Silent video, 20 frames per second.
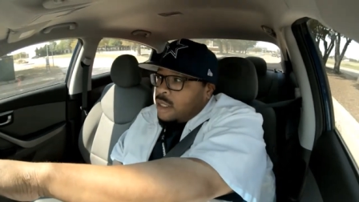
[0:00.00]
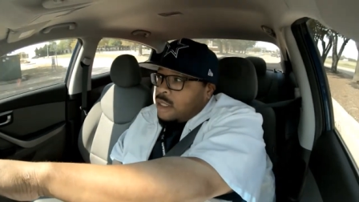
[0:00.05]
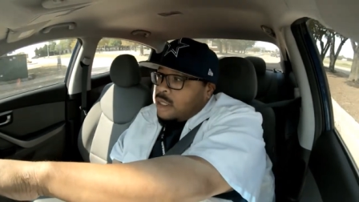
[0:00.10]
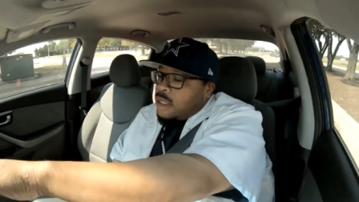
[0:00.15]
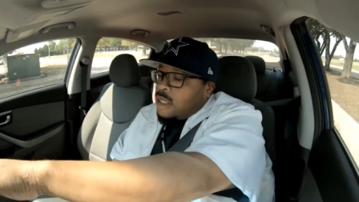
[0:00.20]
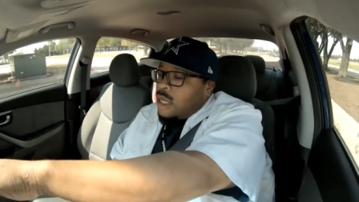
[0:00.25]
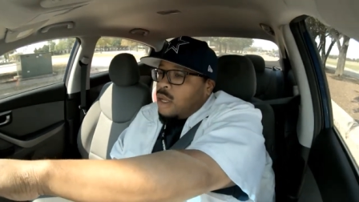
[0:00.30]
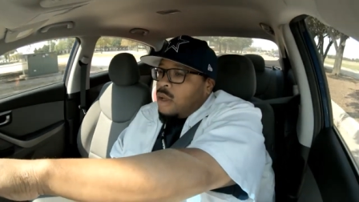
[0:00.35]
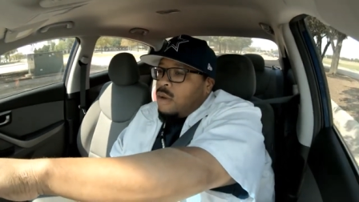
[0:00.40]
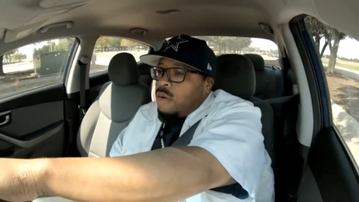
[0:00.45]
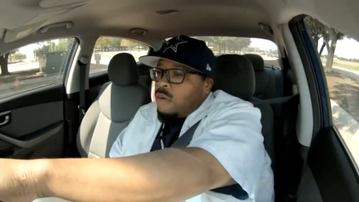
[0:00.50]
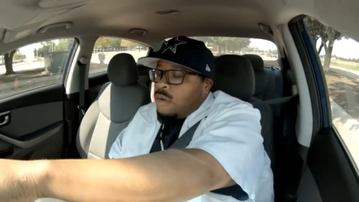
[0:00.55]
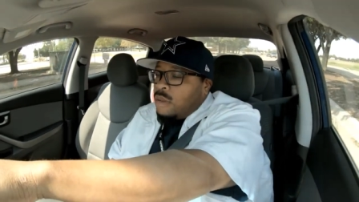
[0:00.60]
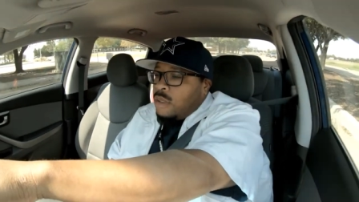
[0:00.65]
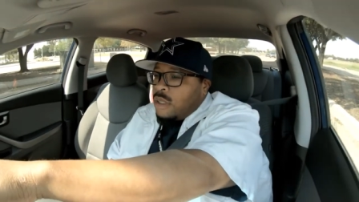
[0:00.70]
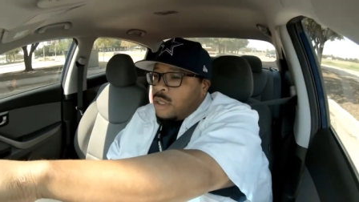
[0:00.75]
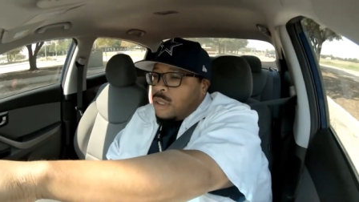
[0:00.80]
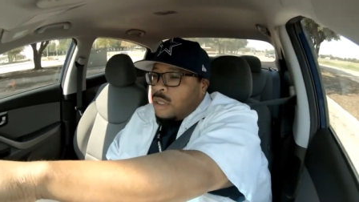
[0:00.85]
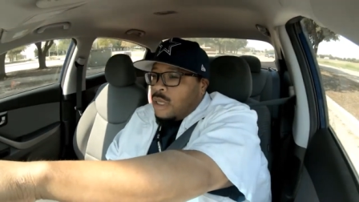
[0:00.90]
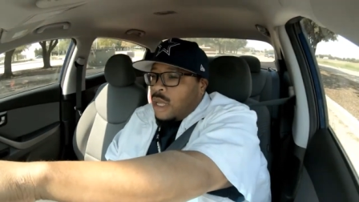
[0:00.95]
So,
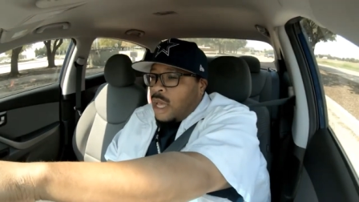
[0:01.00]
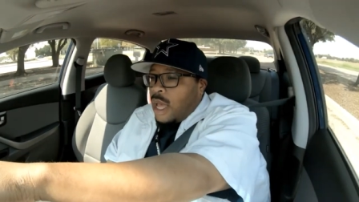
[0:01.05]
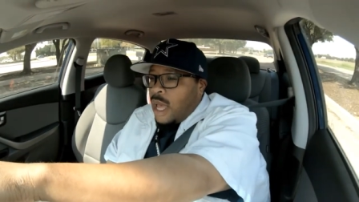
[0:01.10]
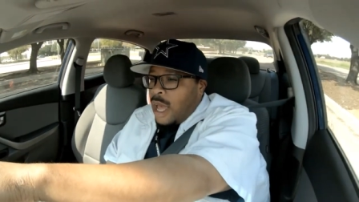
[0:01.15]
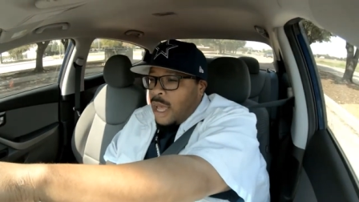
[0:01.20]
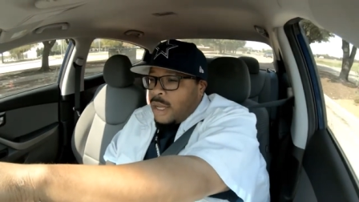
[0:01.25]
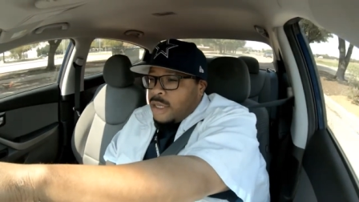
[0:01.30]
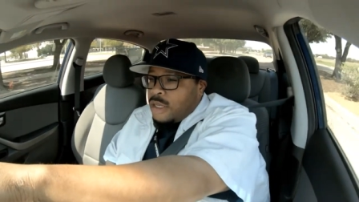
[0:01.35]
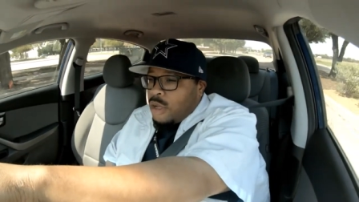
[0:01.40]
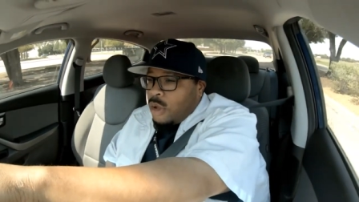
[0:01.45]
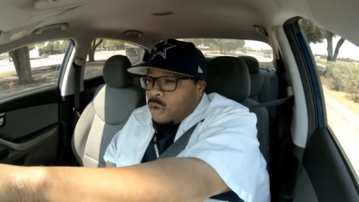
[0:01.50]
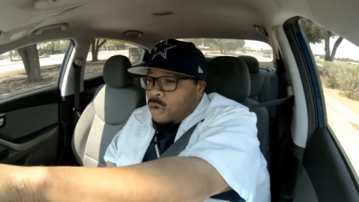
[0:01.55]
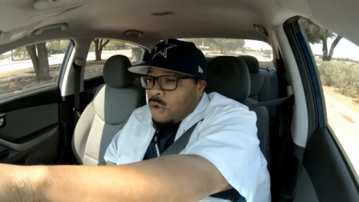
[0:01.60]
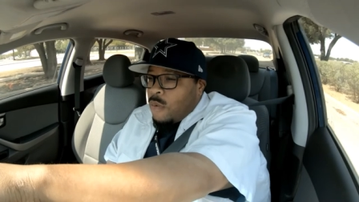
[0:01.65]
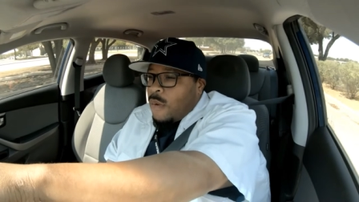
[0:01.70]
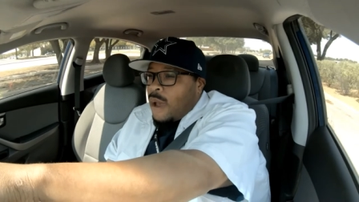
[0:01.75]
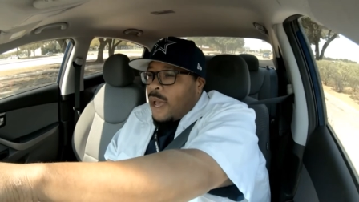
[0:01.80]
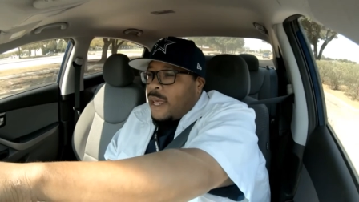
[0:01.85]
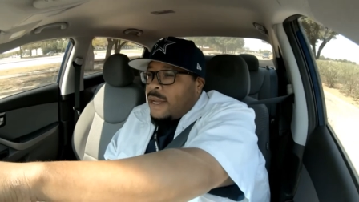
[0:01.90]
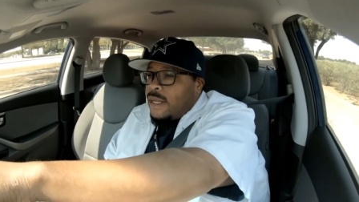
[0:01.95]
I don't
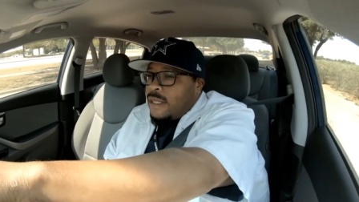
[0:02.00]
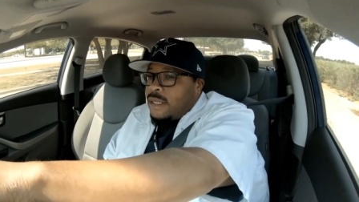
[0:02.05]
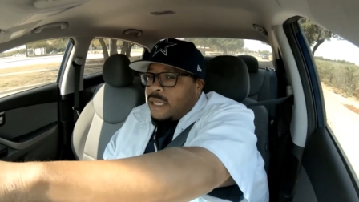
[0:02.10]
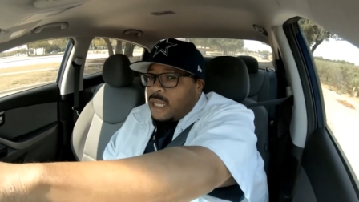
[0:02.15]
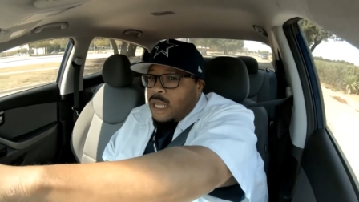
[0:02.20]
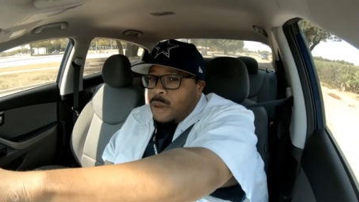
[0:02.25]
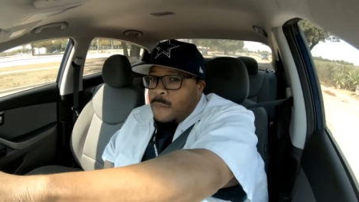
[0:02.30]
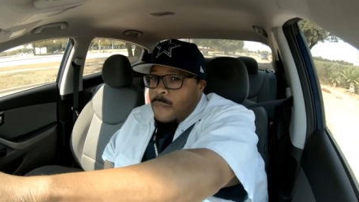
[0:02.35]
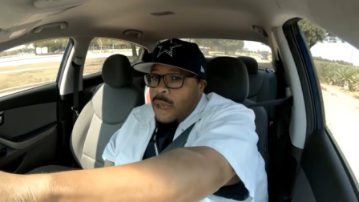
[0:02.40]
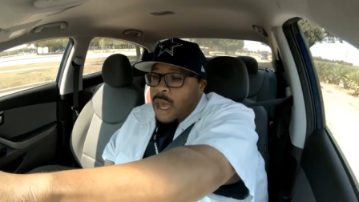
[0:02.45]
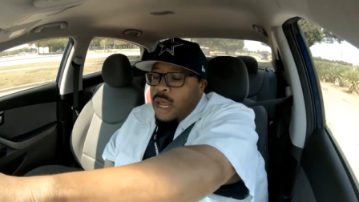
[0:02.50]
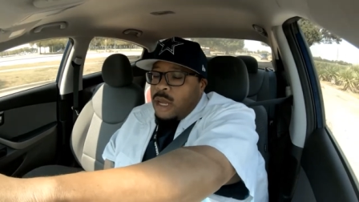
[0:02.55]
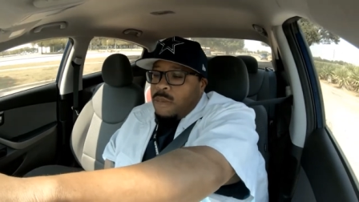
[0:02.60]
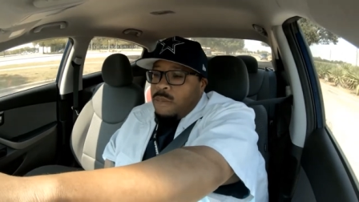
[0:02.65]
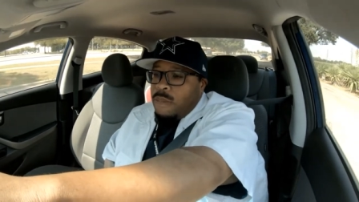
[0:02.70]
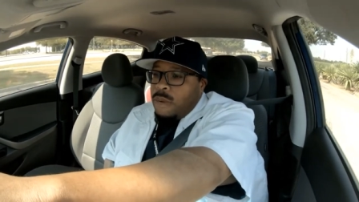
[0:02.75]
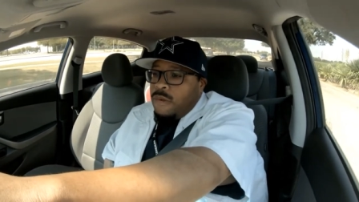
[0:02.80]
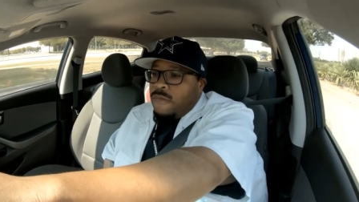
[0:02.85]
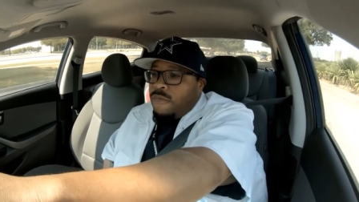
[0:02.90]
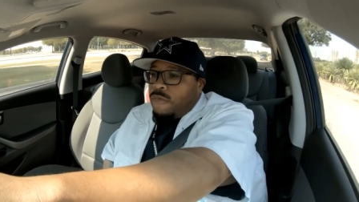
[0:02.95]
know why I didn't think about
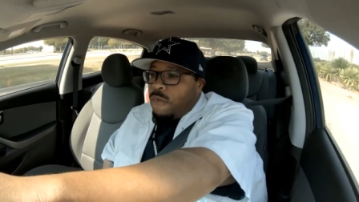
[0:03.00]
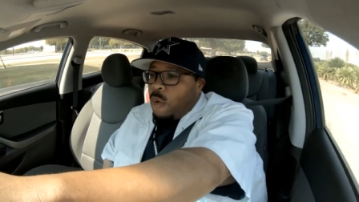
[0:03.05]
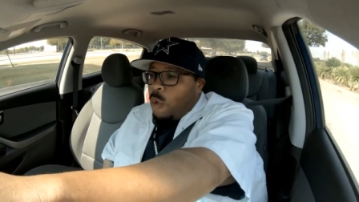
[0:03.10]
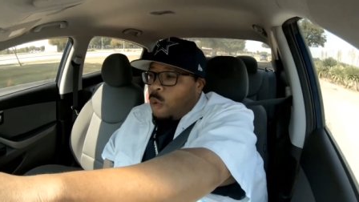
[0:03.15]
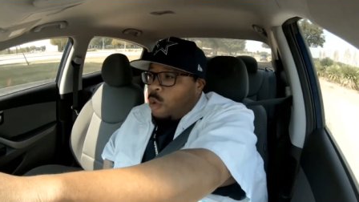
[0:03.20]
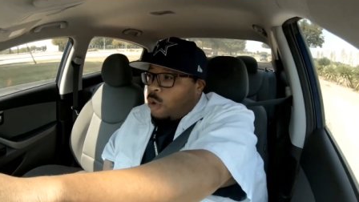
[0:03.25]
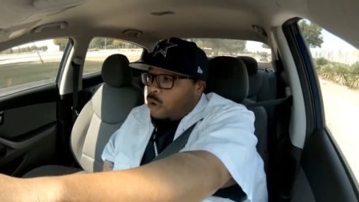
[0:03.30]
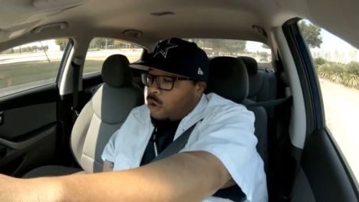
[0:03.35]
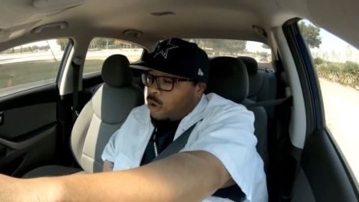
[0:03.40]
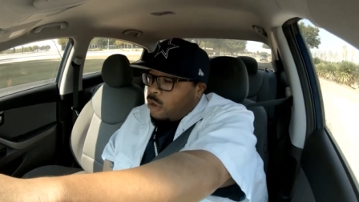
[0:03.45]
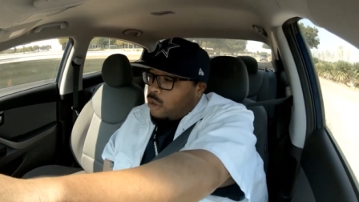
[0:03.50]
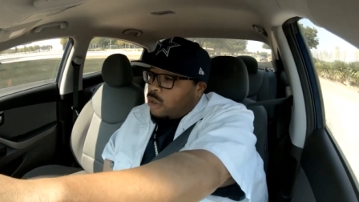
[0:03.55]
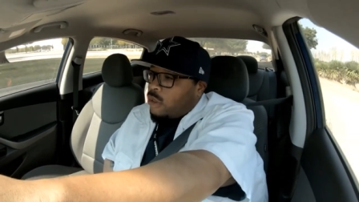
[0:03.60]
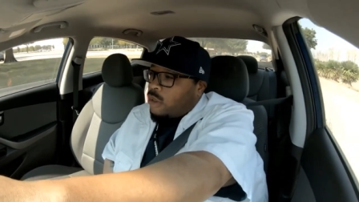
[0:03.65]
it before.